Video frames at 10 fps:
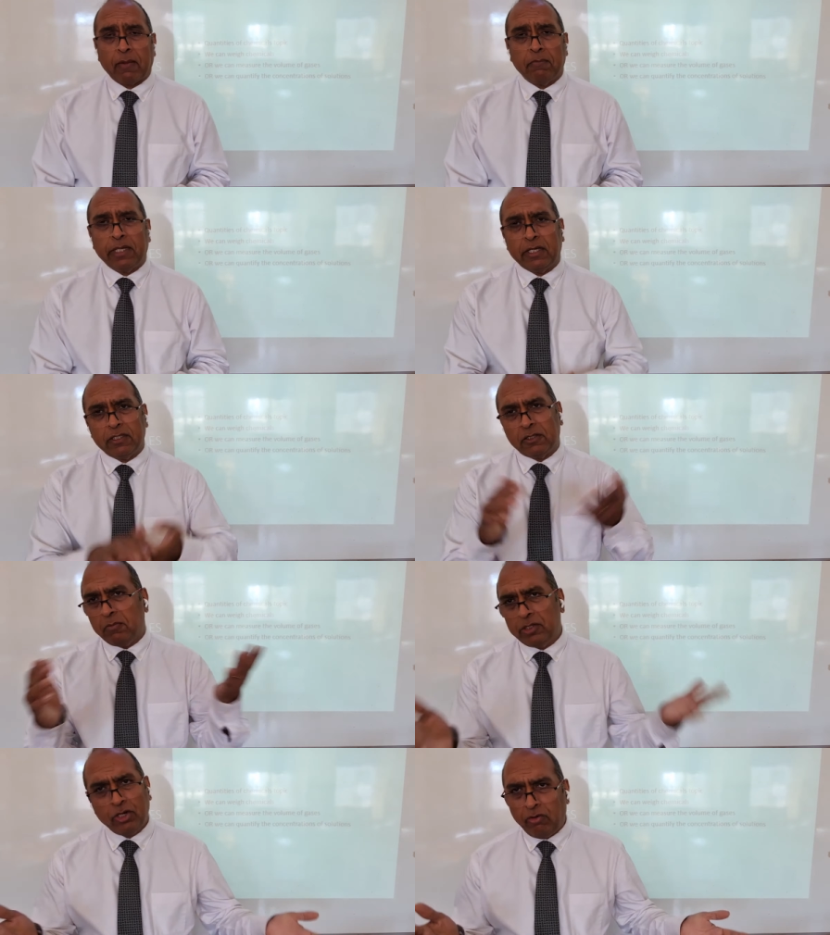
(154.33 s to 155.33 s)
Because the
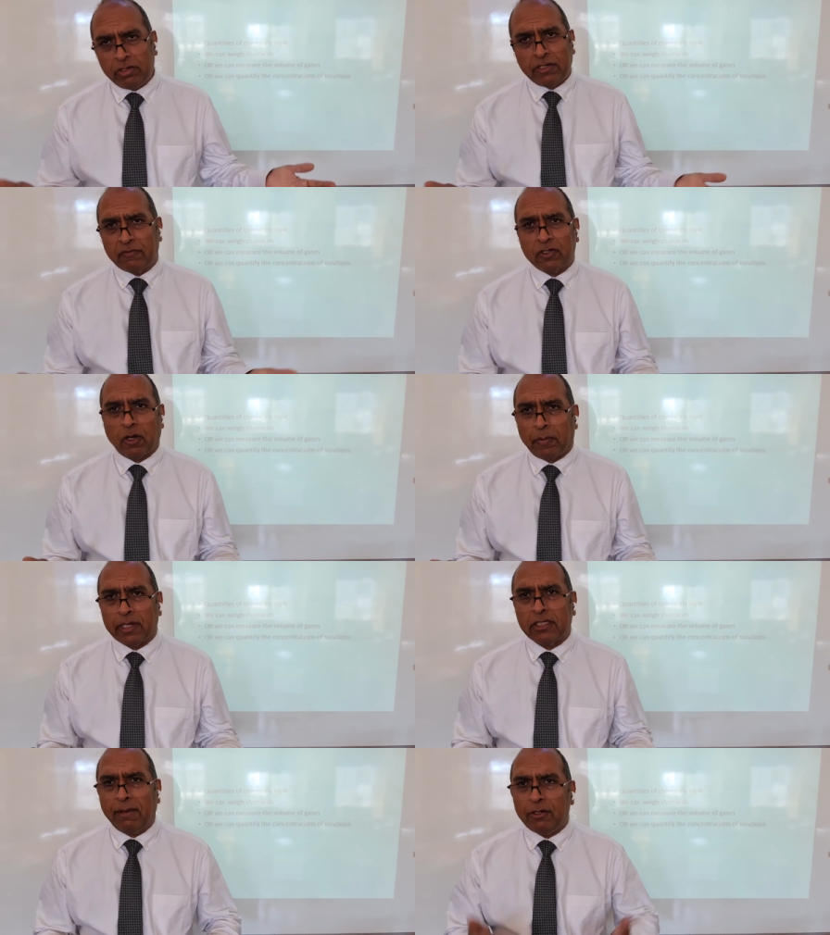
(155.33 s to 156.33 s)
majority of the topic
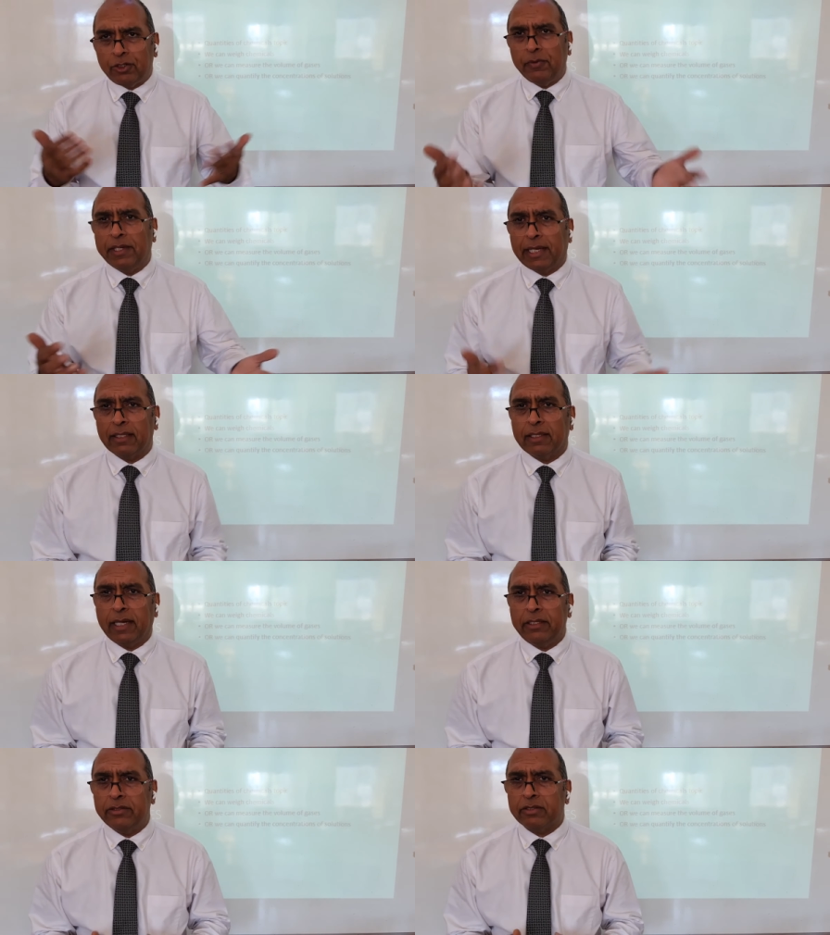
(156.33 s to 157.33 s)
is about doing
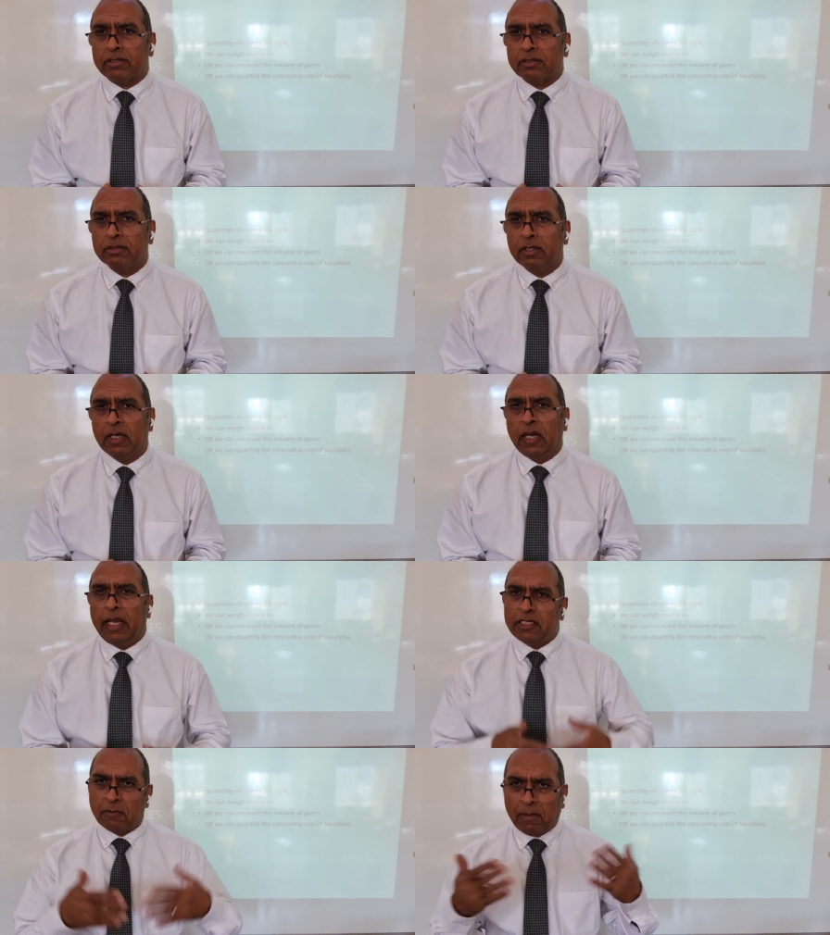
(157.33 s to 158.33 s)
calculations.
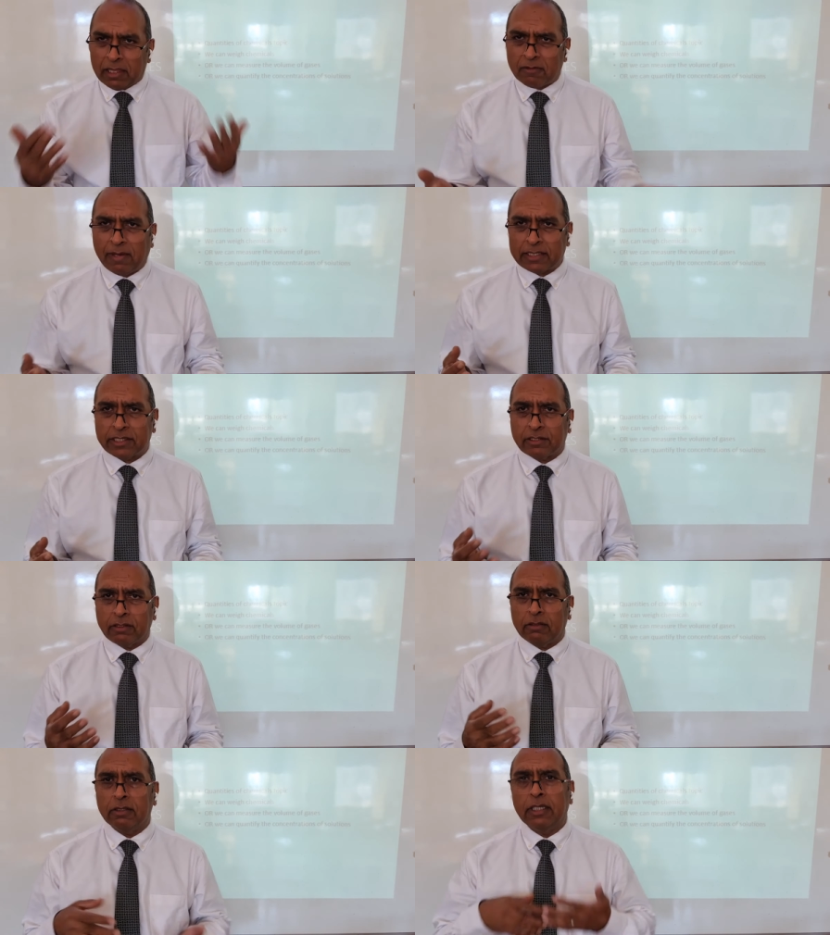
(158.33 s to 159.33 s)
It's a
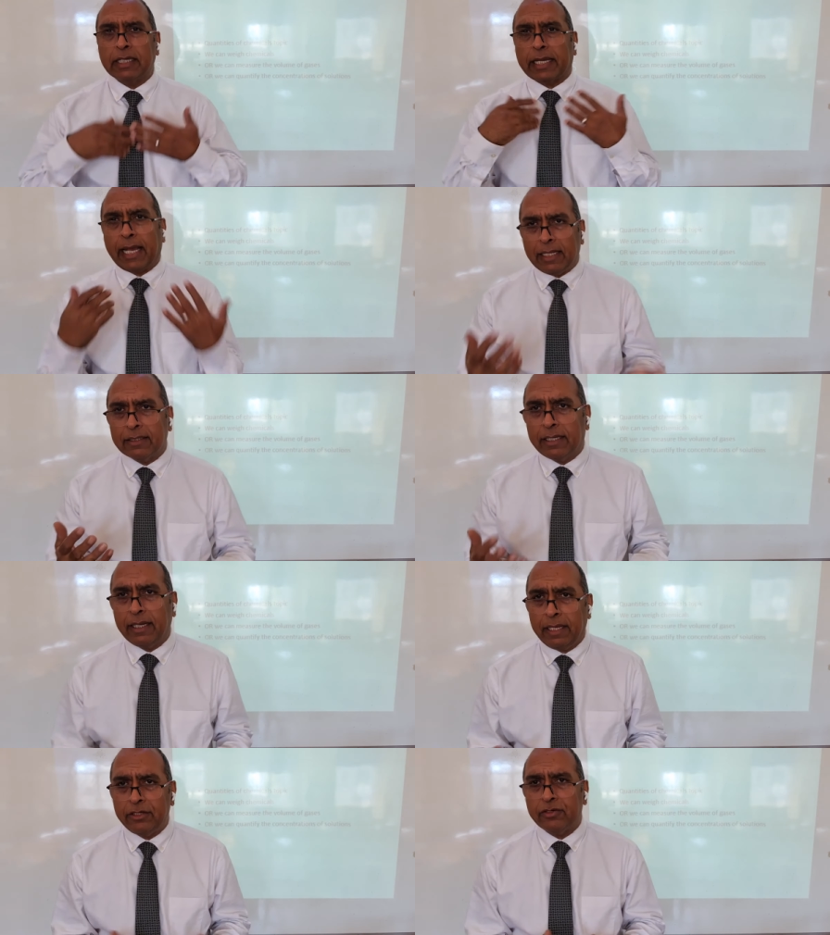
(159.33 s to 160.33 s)
mathematical
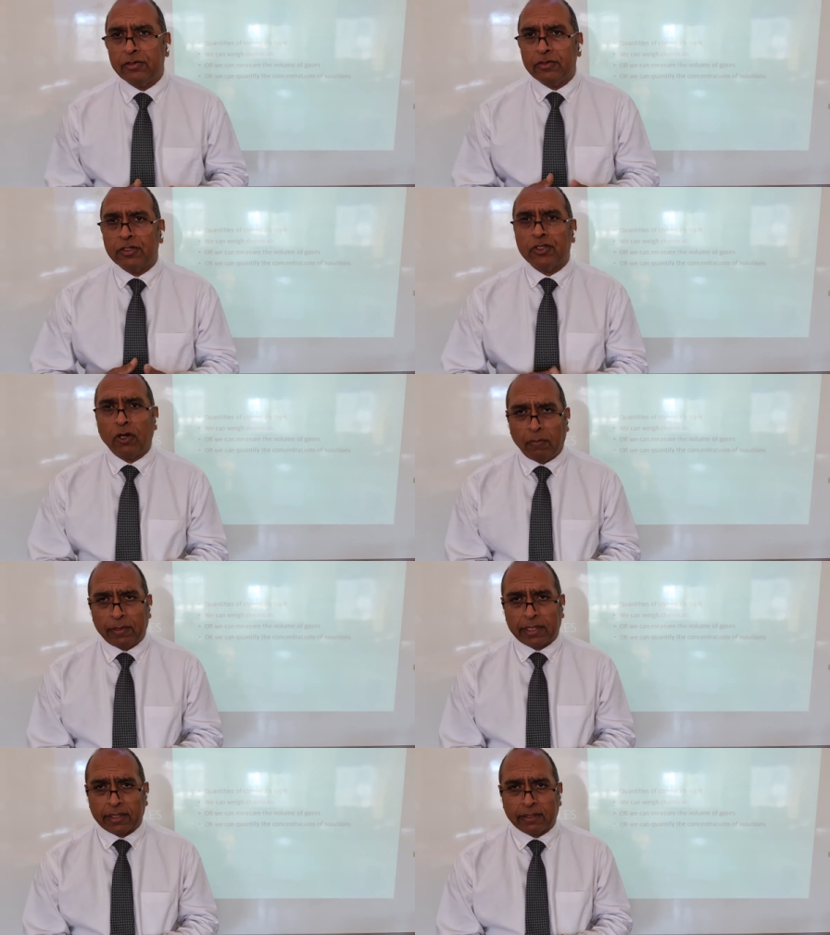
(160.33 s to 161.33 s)
calculations
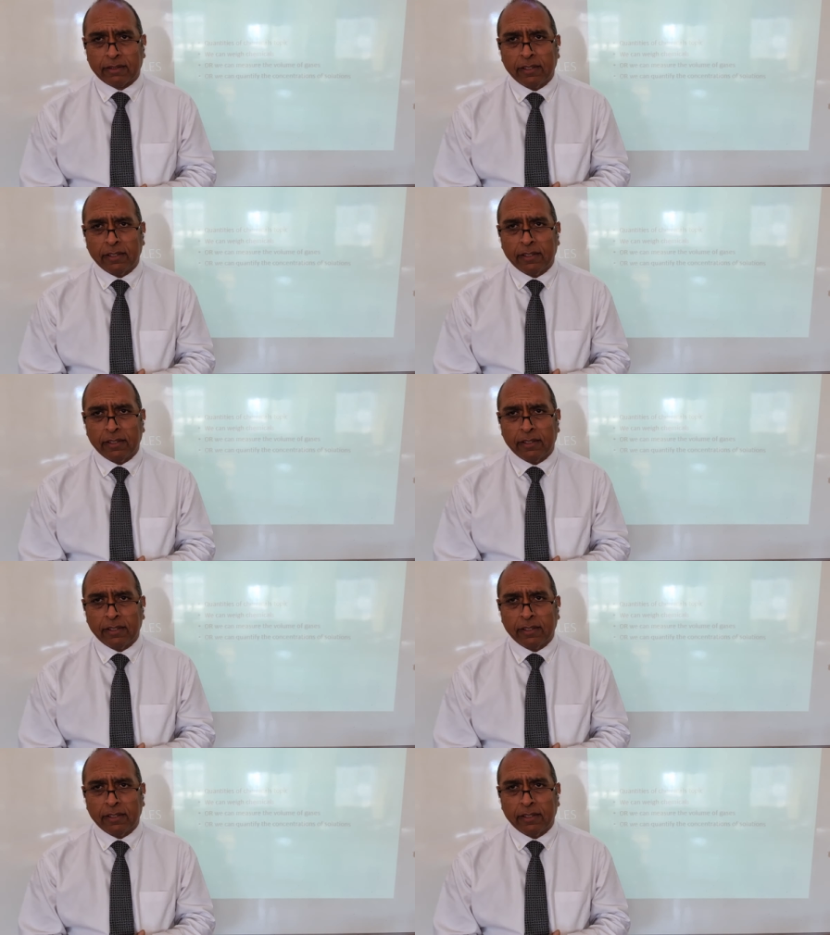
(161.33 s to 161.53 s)
topic.